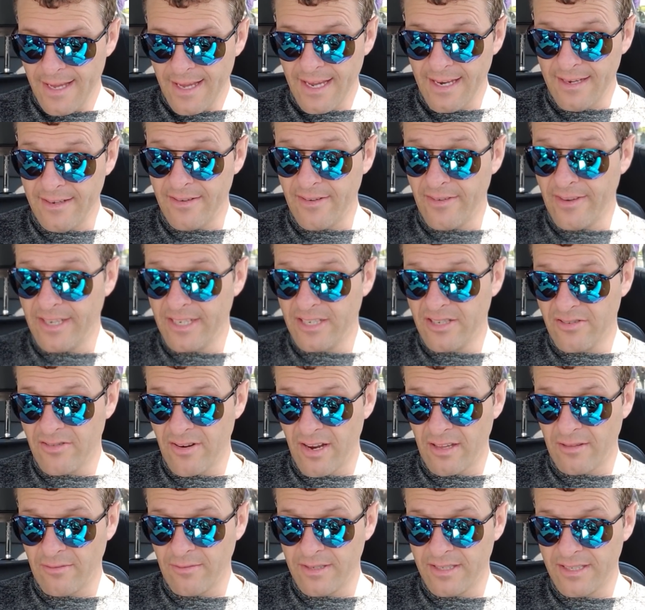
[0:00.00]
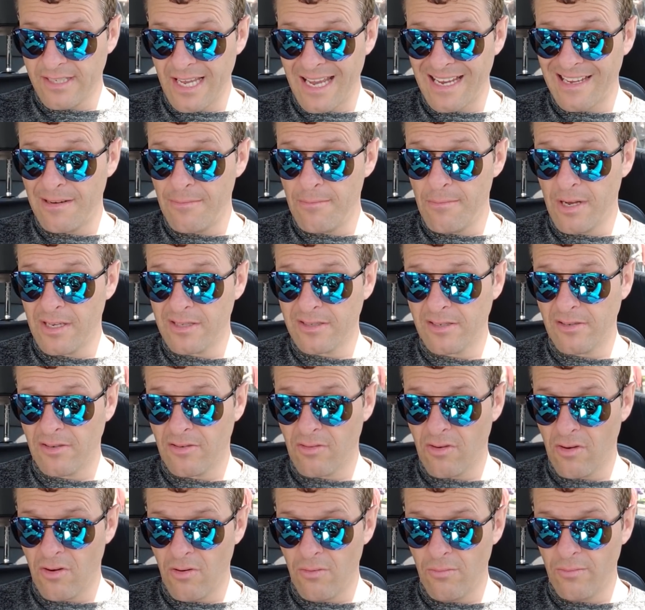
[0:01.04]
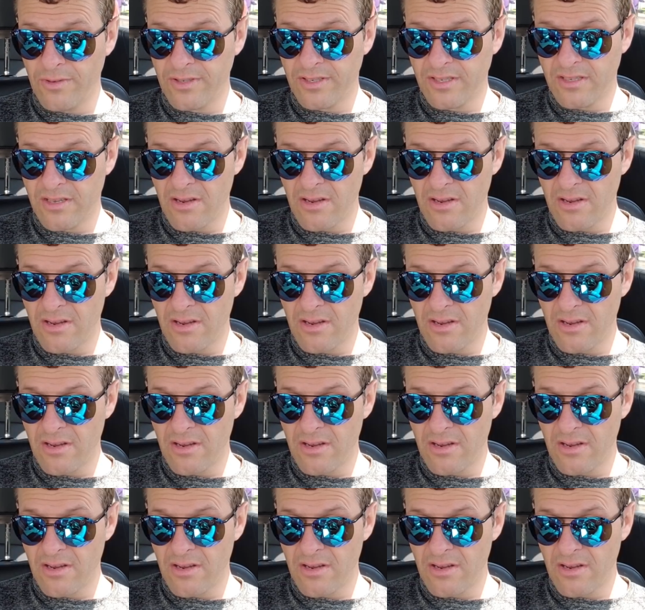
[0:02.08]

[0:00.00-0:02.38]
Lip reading: Enduring Strength was second. Muscle Chrome was